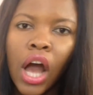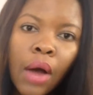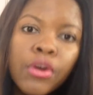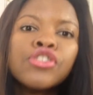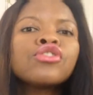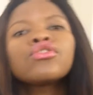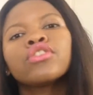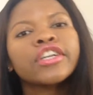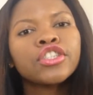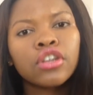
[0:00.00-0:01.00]
I want you to
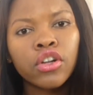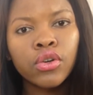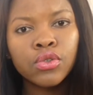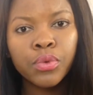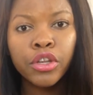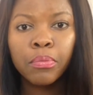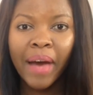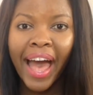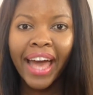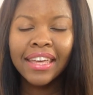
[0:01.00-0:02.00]
look at your clothes when you
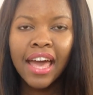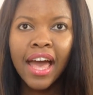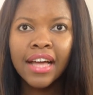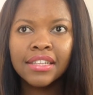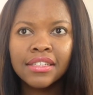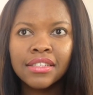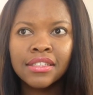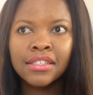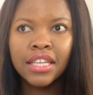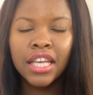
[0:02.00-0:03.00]
pack and
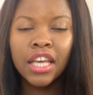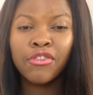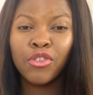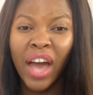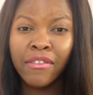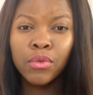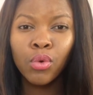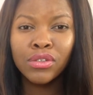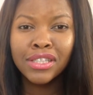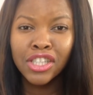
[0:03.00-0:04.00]
see if you
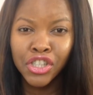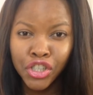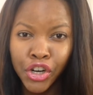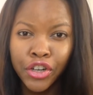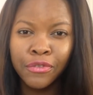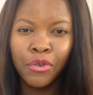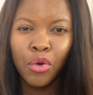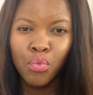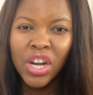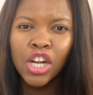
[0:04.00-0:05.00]
haven't worn a shirt
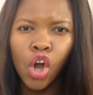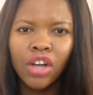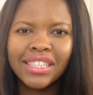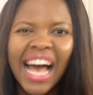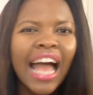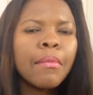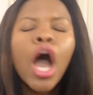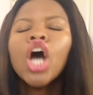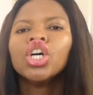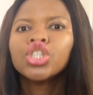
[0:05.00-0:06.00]
for a really long
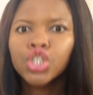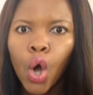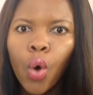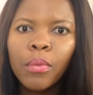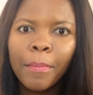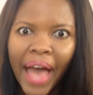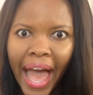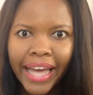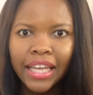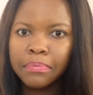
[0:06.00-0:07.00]
time. Don't
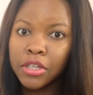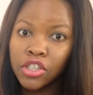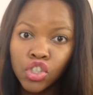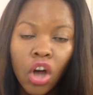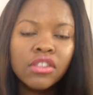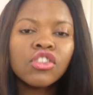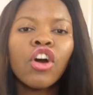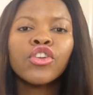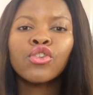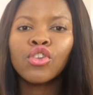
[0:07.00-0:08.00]
pack it, because chances
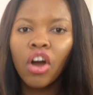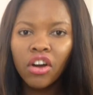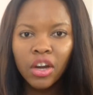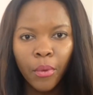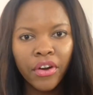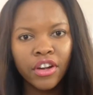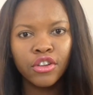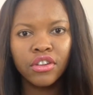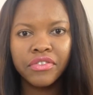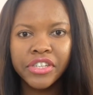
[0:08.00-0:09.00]
are you're not going to wear
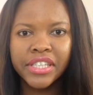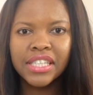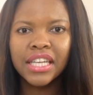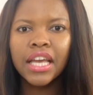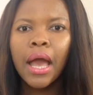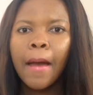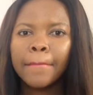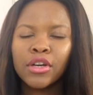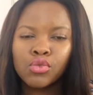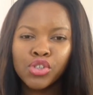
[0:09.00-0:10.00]
university,
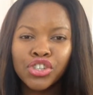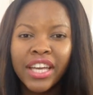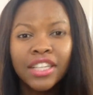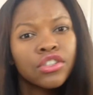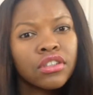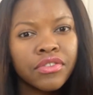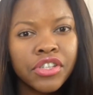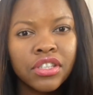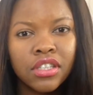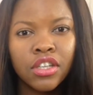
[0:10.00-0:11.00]
because once you get to
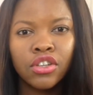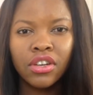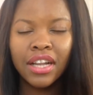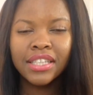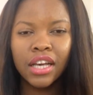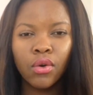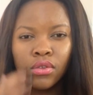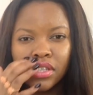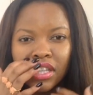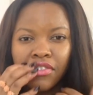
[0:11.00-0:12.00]
university you're going to take
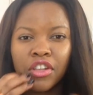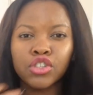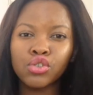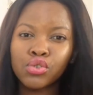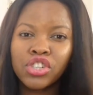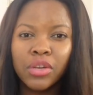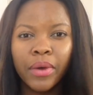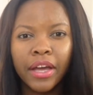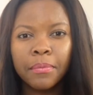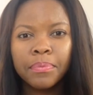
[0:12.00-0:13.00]
all the stuff that you usually
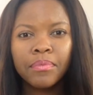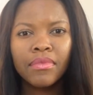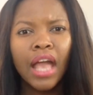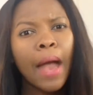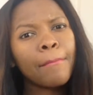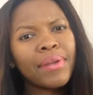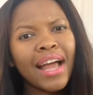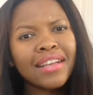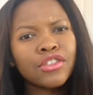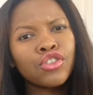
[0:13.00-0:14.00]
wear, and
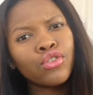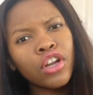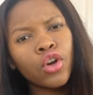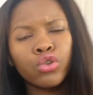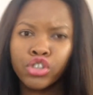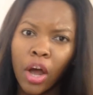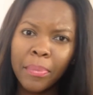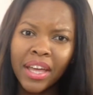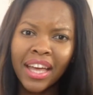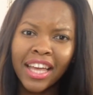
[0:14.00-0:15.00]
plus you're going to go
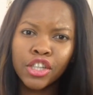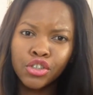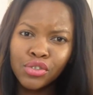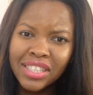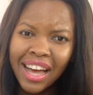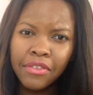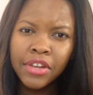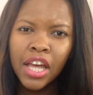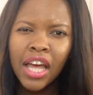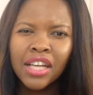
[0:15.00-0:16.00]
shopping and get new stuff,
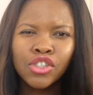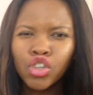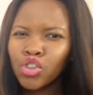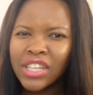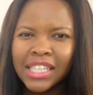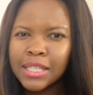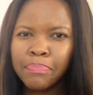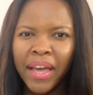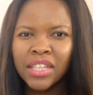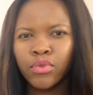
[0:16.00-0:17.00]
so you need
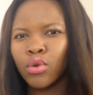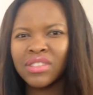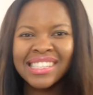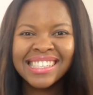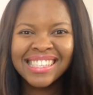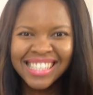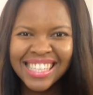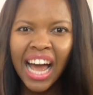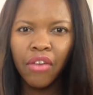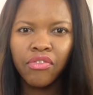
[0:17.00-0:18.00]
space for all the
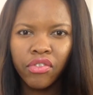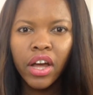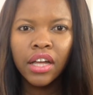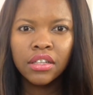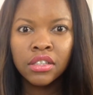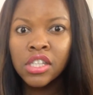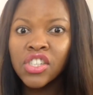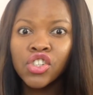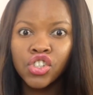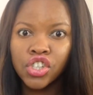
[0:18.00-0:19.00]
stuff.
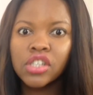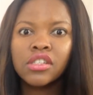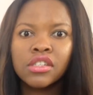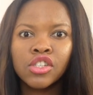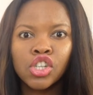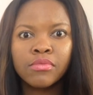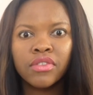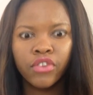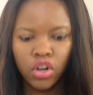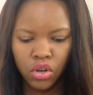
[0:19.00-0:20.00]
This is just in terms
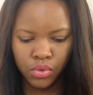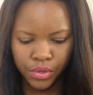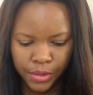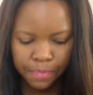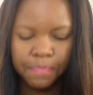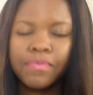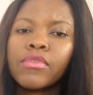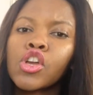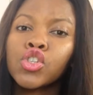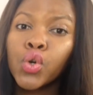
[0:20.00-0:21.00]
of clothes,
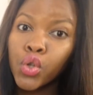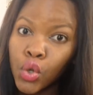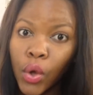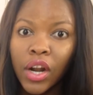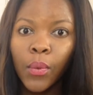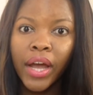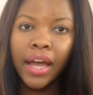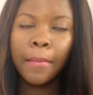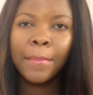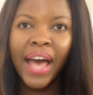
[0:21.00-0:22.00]
so you don't want
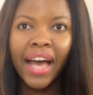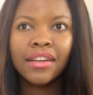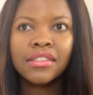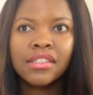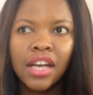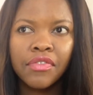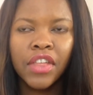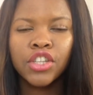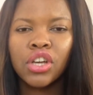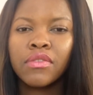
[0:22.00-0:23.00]
to pack stuff
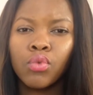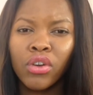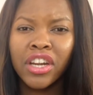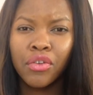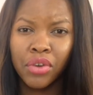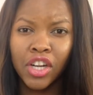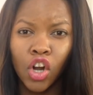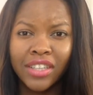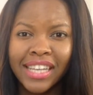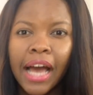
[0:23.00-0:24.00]
that you haven't worn in a really
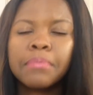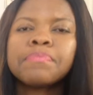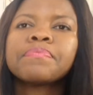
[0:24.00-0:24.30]
long time.